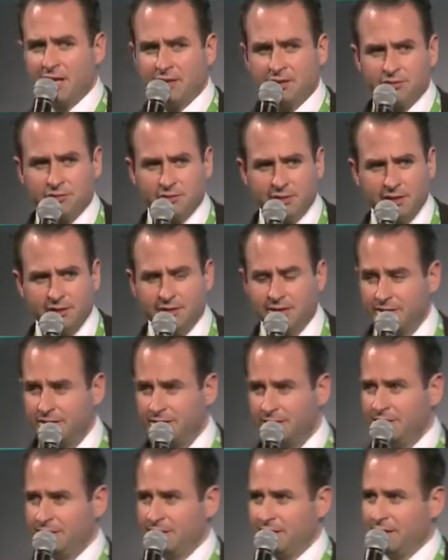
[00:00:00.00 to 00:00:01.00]
country
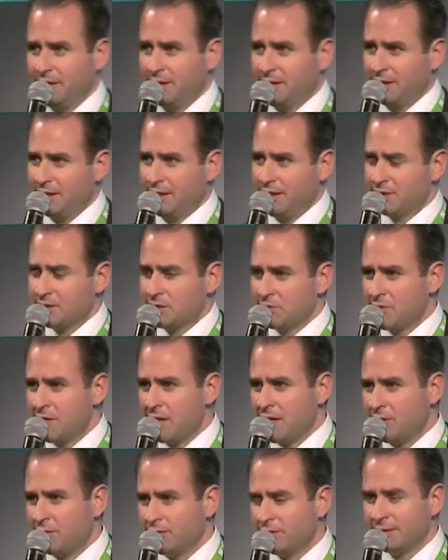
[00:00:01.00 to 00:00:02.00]
is
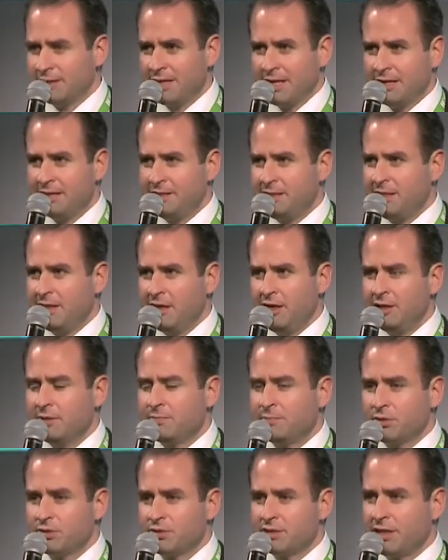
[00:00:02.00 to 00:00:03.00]
around
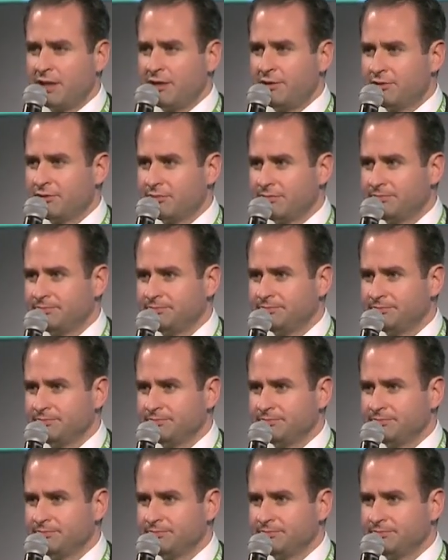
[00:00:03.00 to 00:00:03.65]
98%.